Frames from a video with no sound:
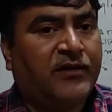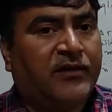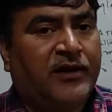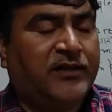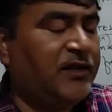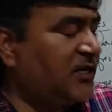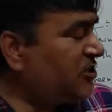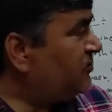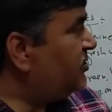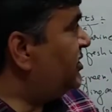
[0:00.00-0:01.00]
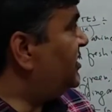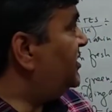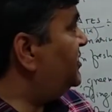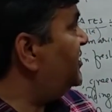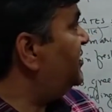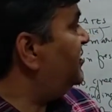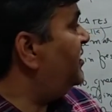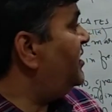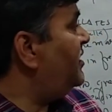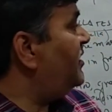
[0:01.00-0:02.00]
And the last question is,
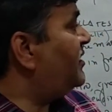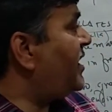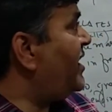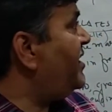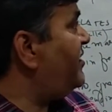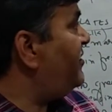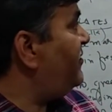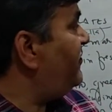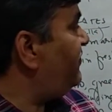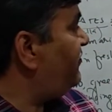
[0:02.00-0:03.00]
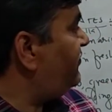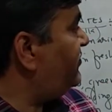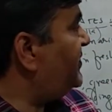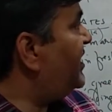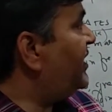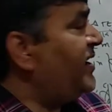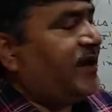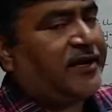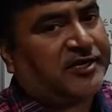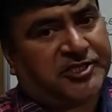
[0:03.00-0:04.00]
write the
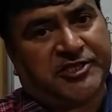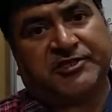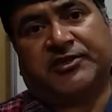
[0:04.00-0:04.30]
characteristics